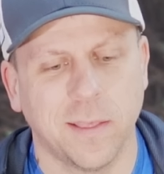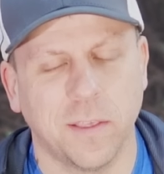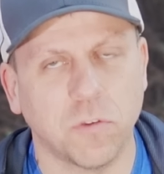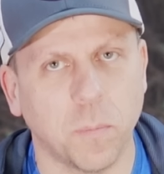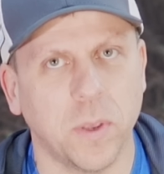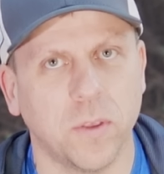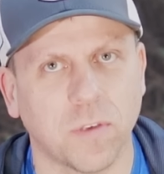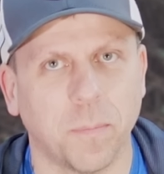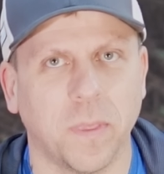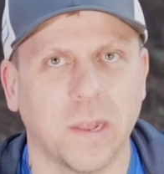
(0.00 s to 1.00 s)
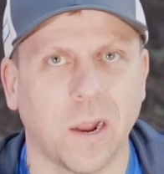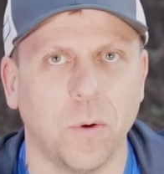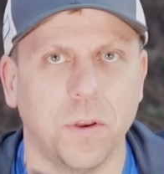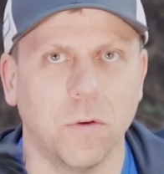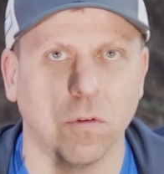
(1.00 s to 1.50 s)
This would be something that I
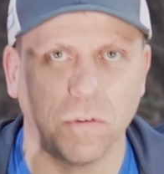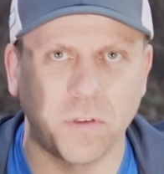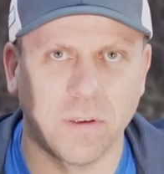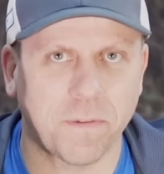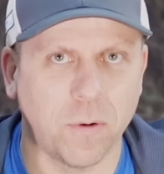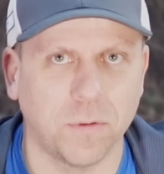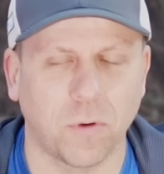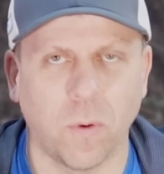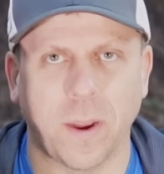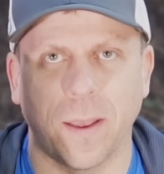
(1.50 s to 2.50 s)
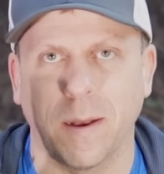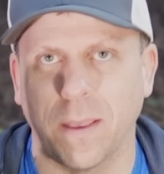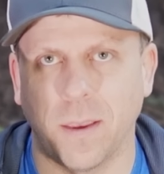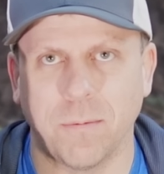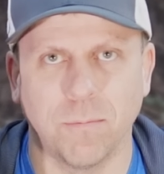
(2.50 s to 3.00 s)
would use if I was going on
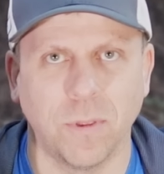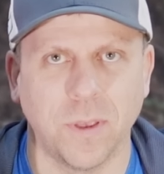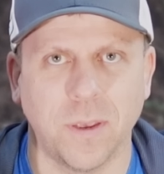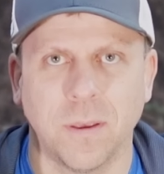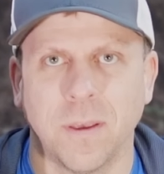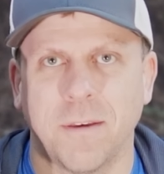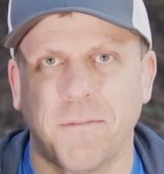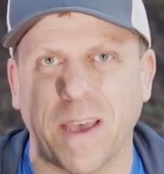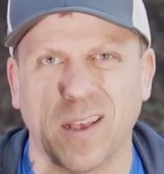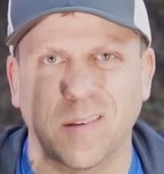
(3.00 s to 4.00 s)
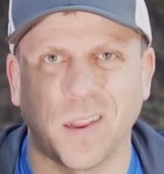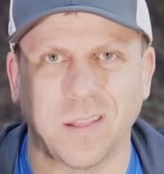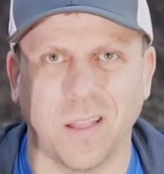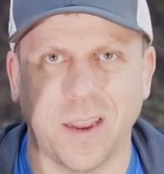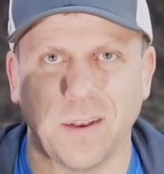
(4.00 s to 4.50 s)
a really fast
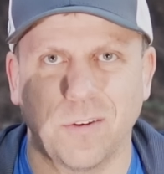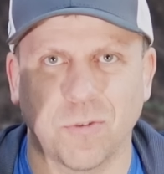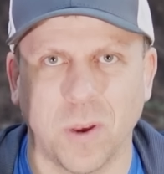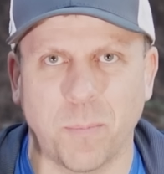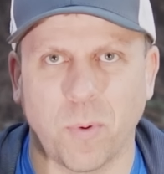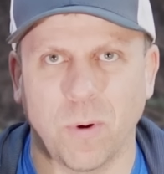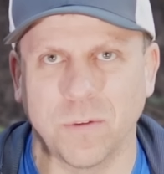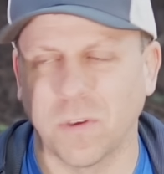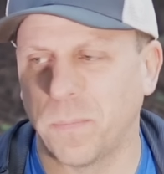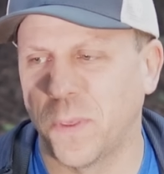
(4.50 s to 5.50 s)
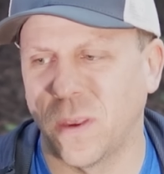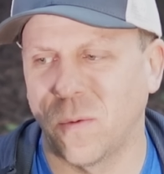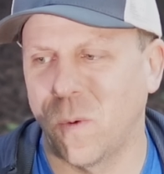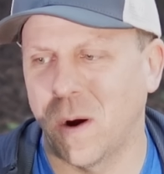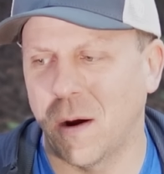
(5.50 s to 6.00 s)
and light trip or
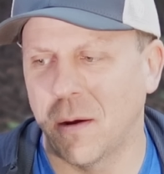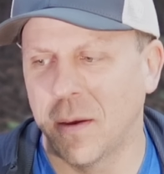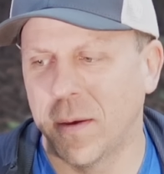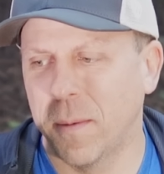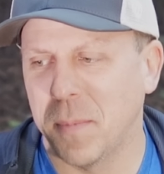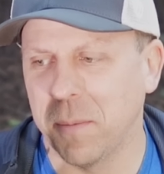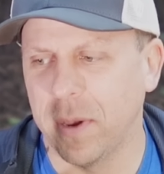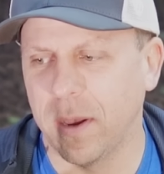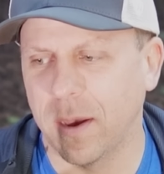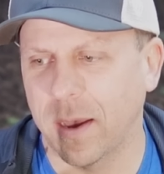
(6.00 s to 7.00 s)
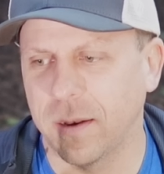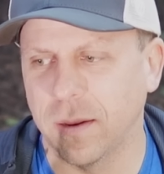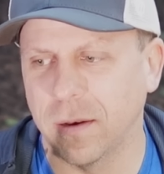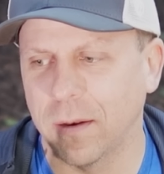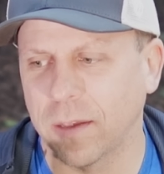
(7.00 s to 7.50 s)
something where maybe I
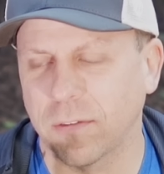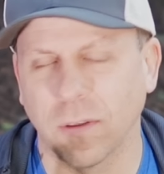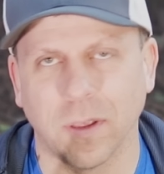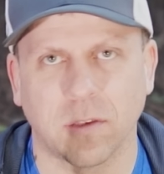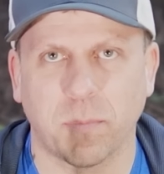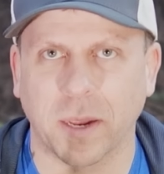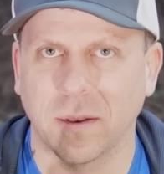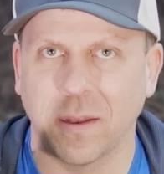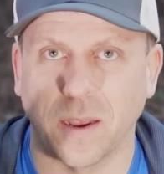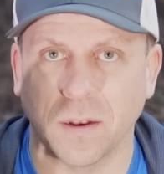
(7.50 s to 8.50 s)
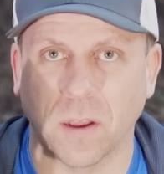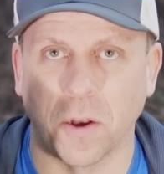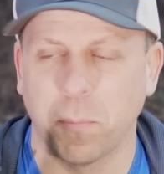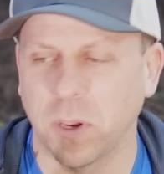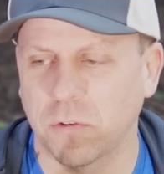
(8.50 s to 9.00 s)
didn't necessarily expect to take a ton
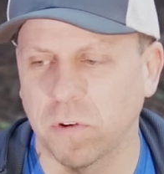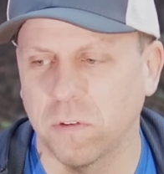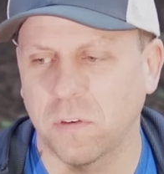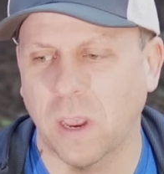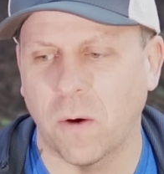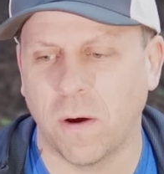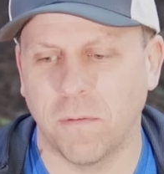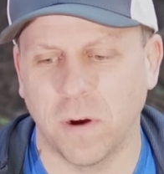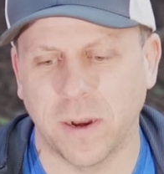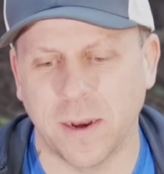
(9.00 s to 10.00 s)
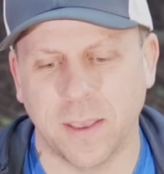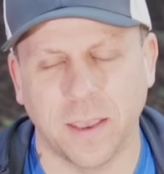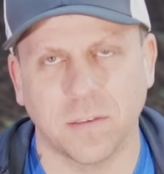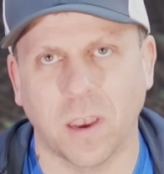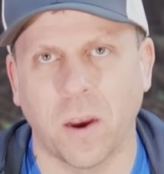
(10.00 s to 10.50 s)
of pictures. However, in any
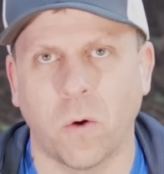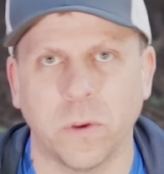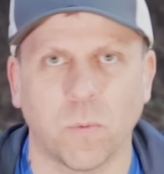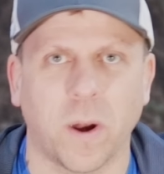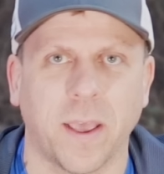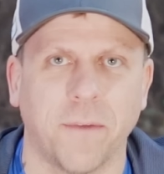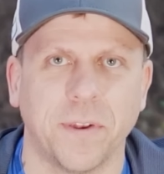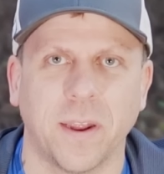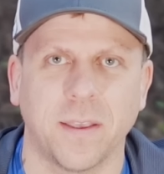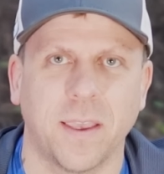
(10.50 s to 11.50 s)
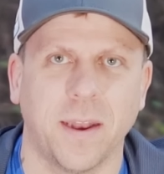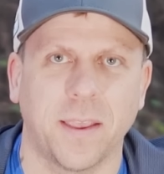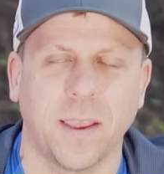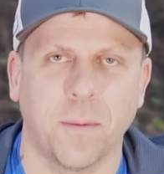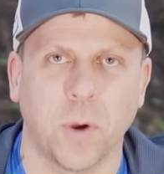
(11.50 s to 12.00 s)
case, I always want to have a dedicated
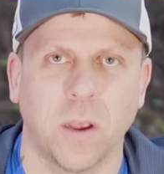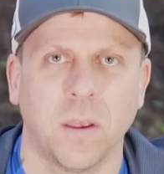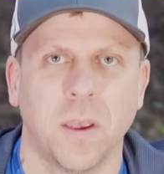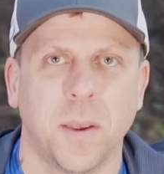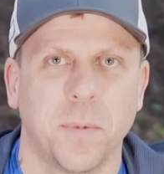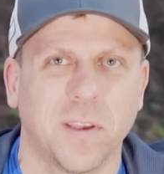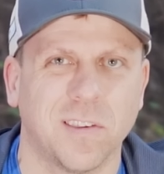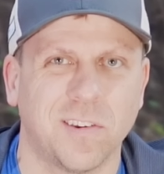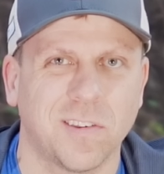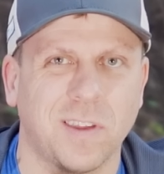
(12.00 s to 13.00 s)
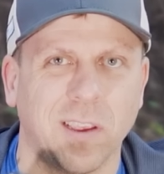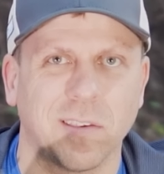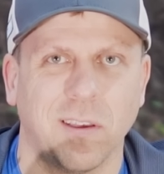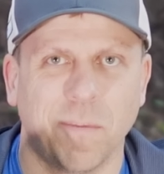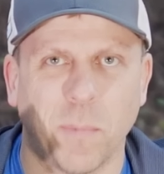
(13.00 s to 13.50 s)
camera because it just takes
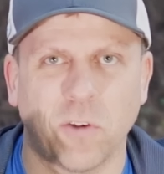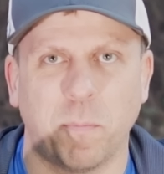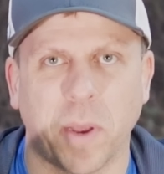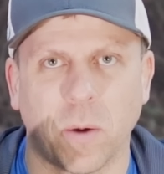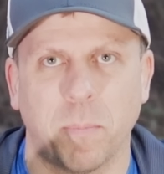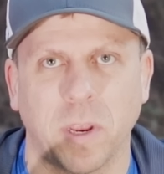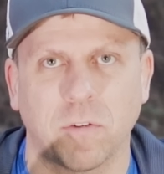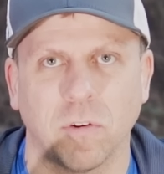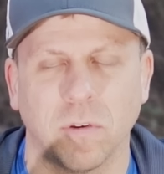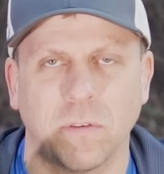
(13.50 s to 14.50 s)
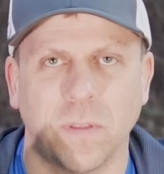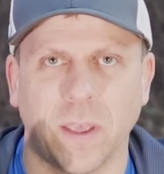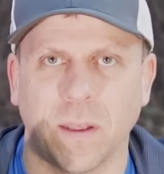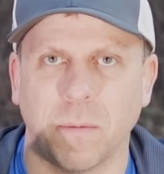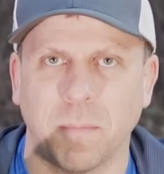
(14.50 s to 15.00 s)
much better pictures
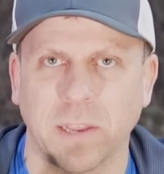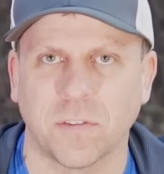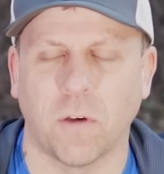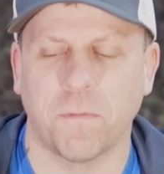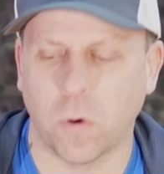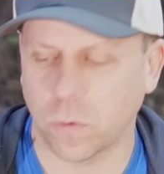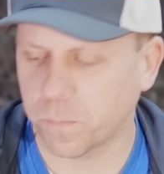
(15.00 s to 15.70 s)
than my cell phone.